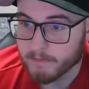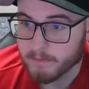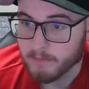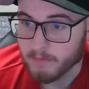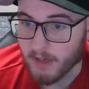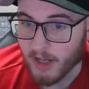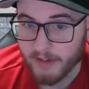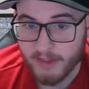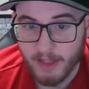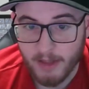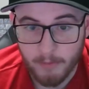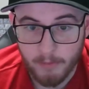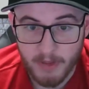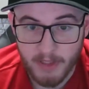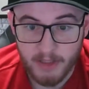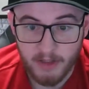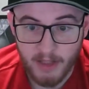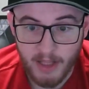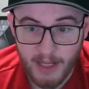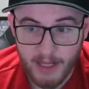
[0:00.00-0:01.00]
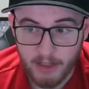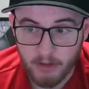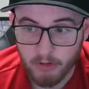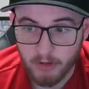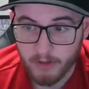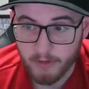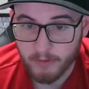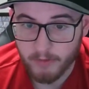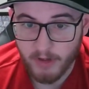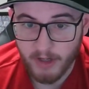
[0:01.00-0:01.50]
Not that Belak
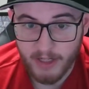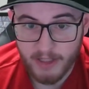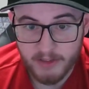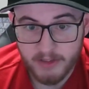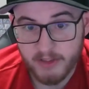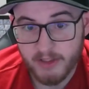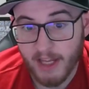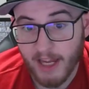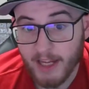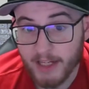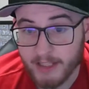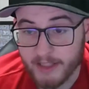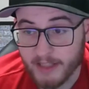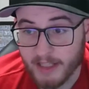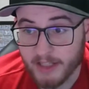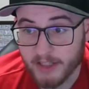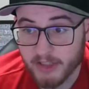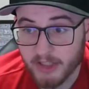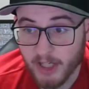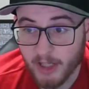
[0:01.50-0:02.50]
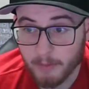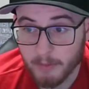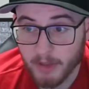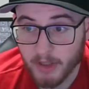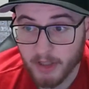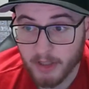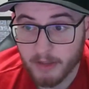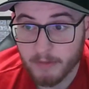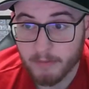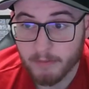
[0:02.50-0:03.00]
or France can't get that job
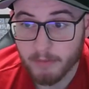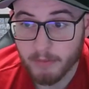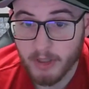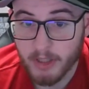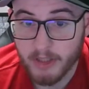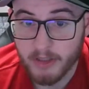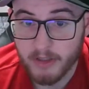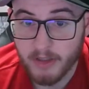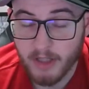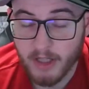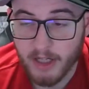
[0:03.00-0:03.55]
done, but